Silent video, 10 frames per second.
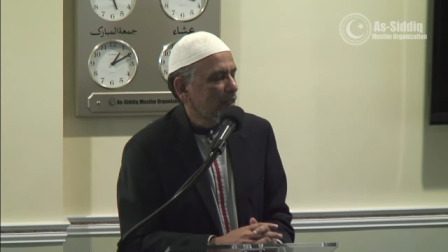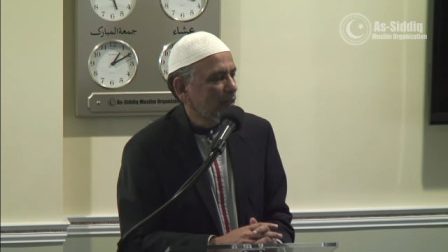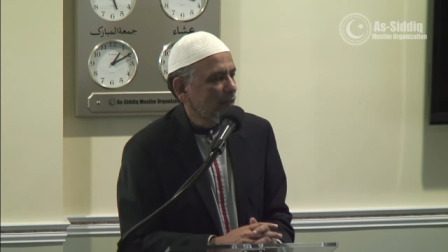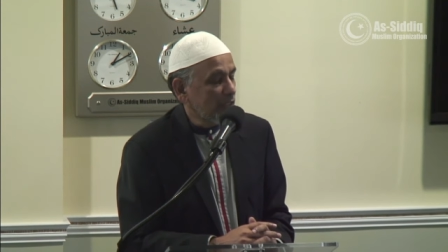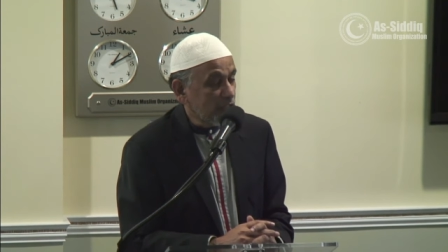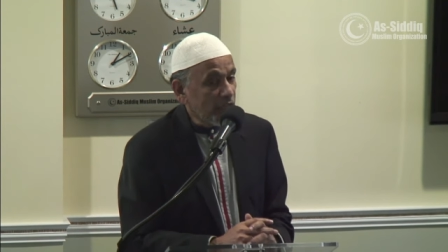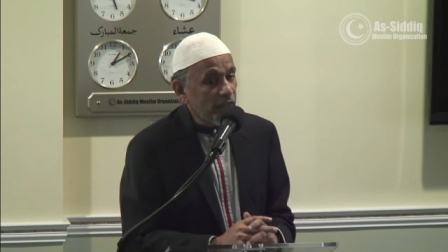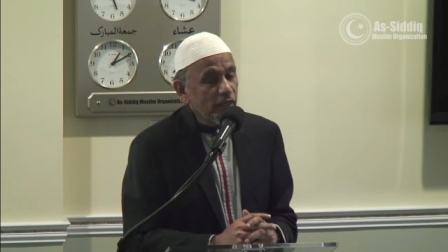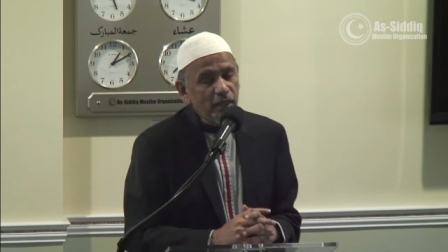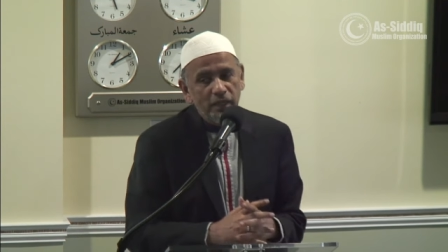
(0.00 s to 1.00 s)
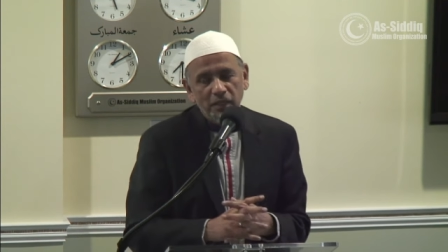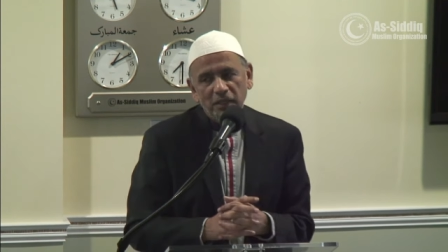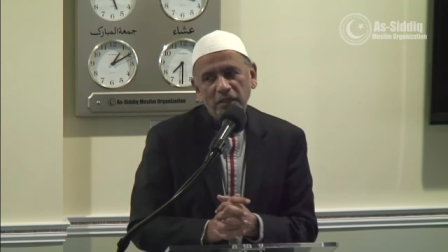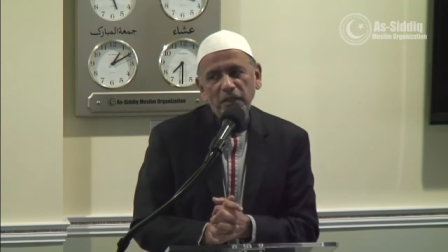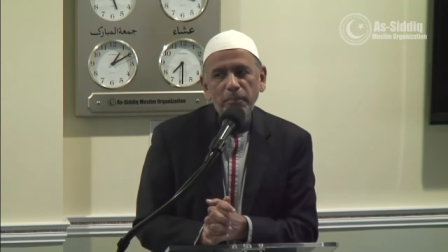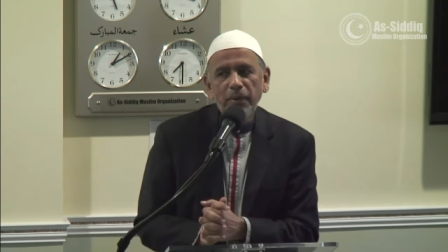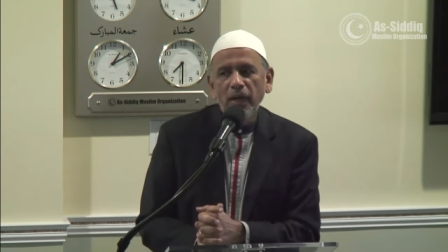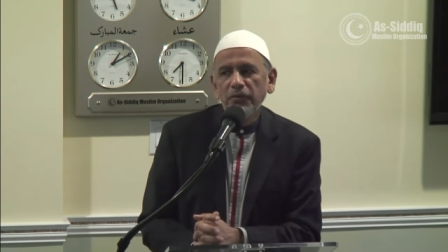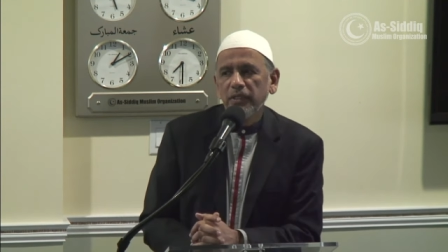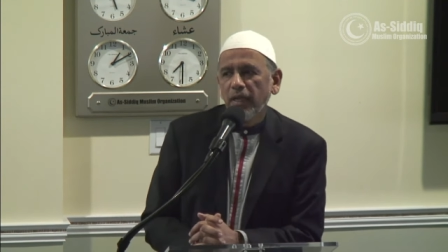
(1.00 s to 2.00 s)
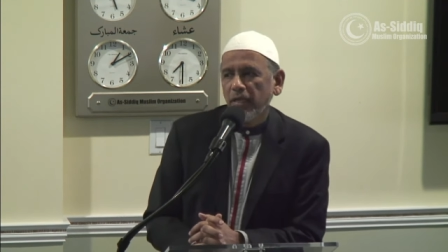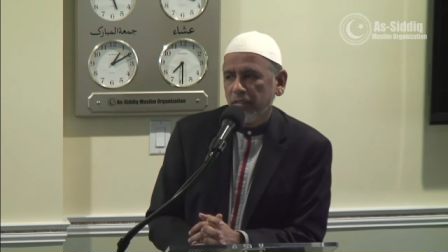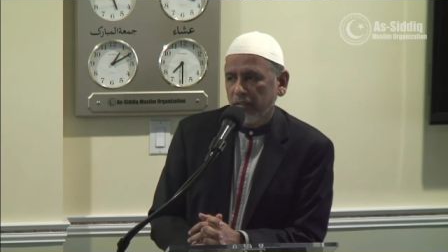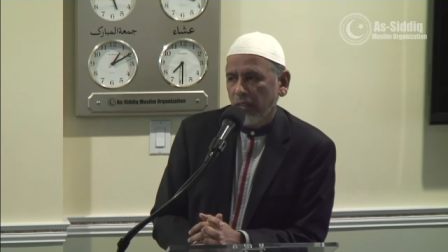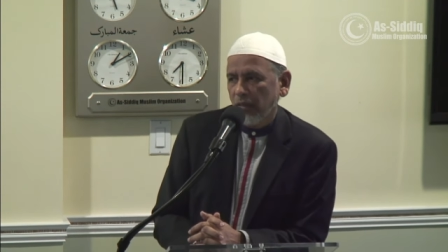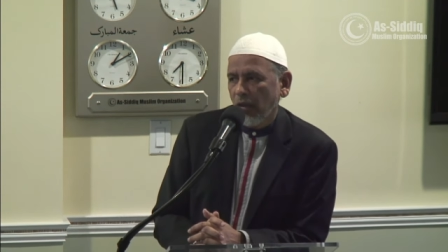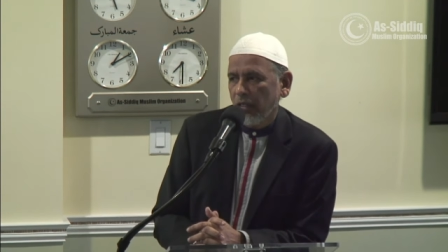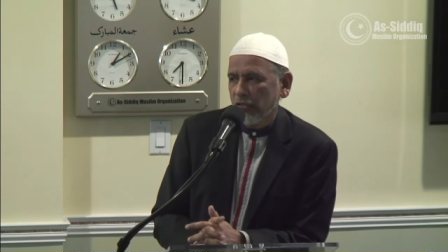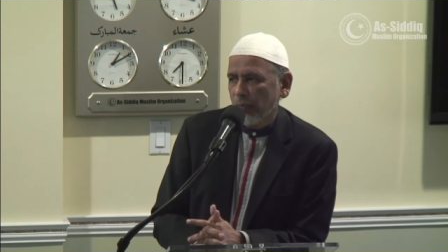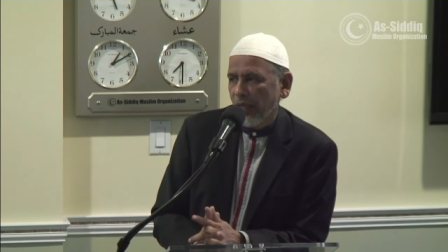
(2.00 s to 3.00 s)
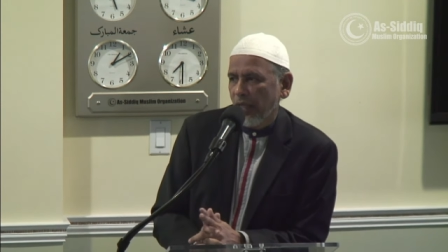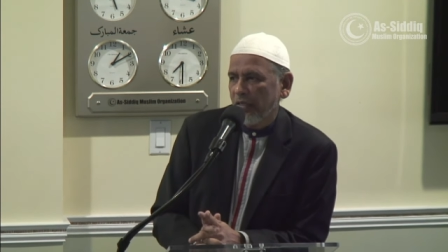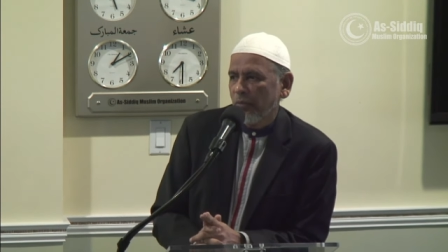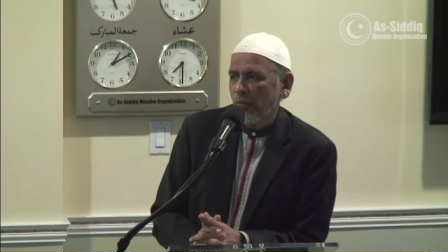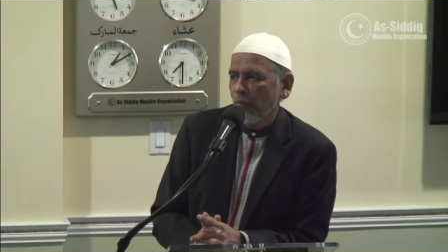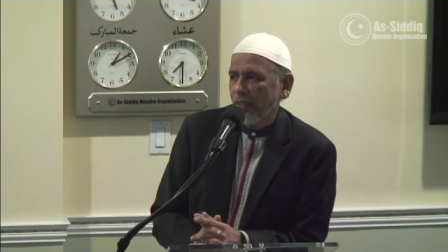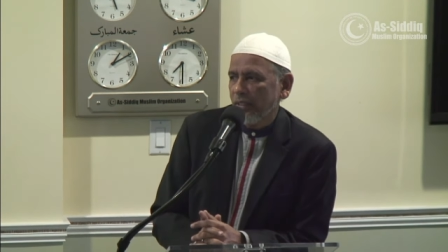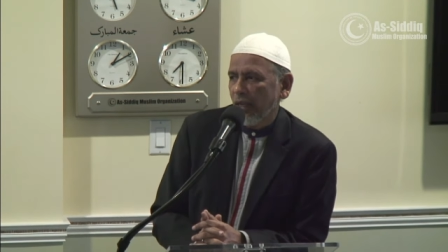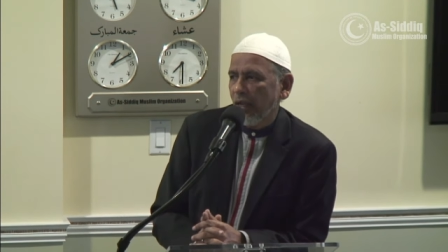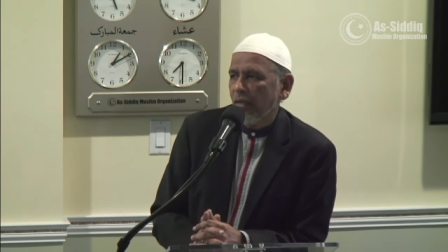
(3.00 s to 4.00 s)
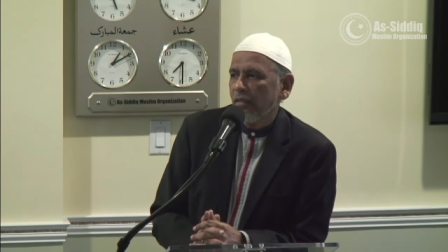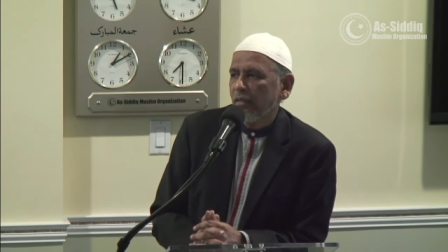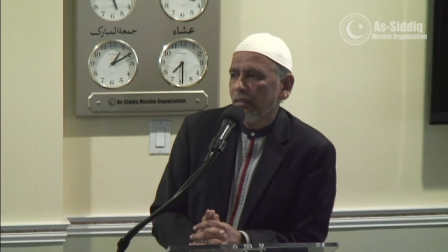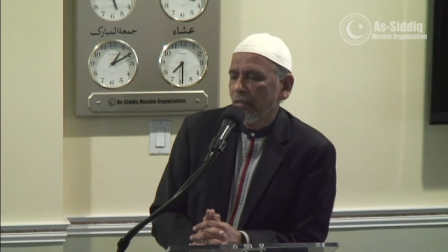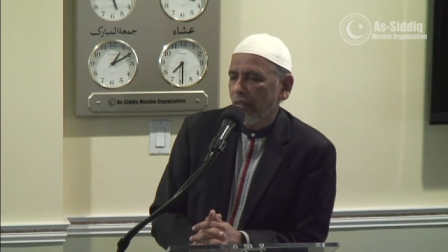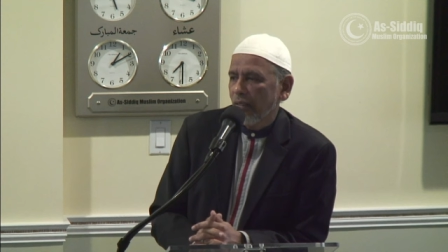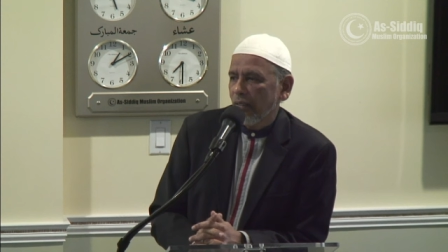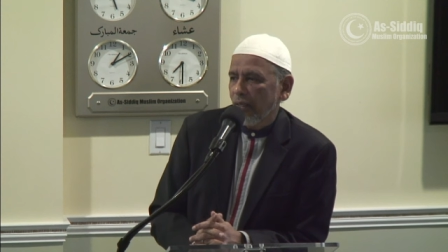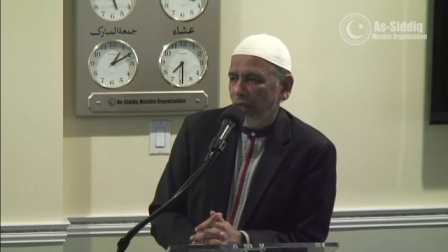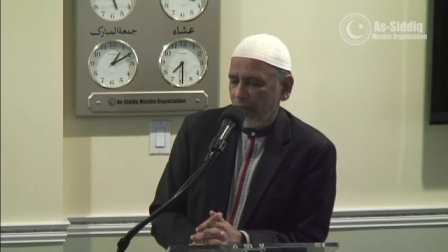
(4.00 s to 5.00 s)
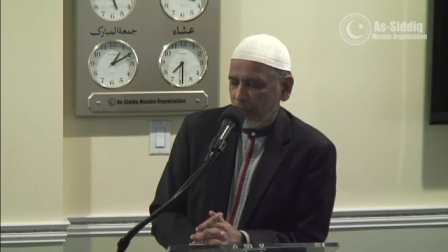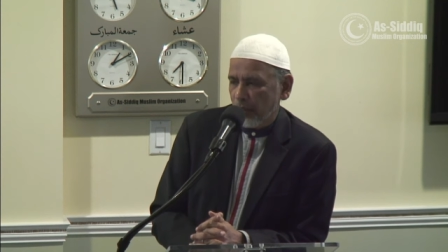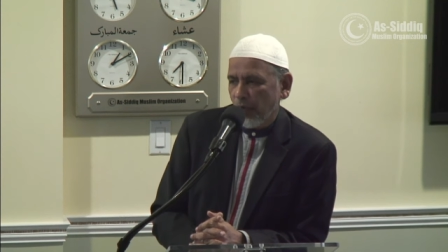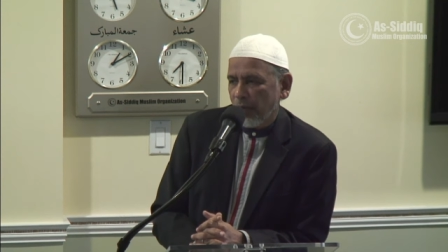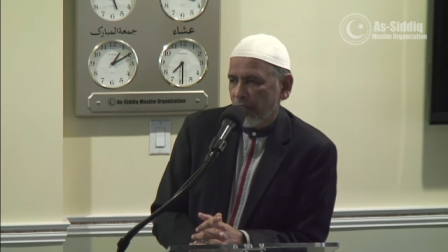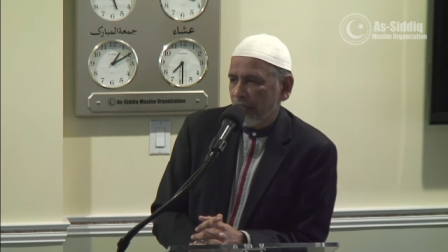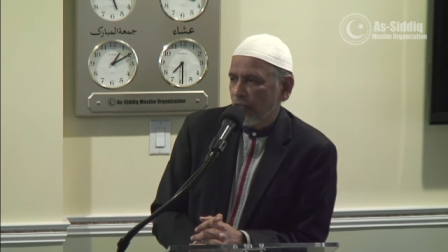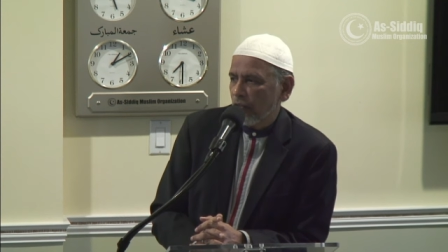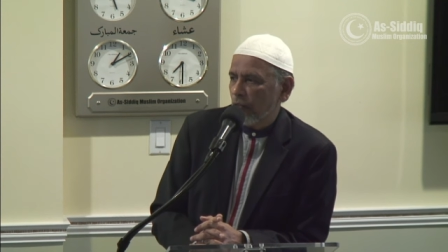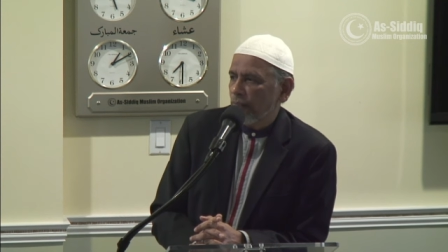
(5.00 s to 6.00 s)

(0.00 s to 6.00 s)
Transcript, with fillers: the Jannah, the paradise that Allah subhanahu wa ta'ala has promised you.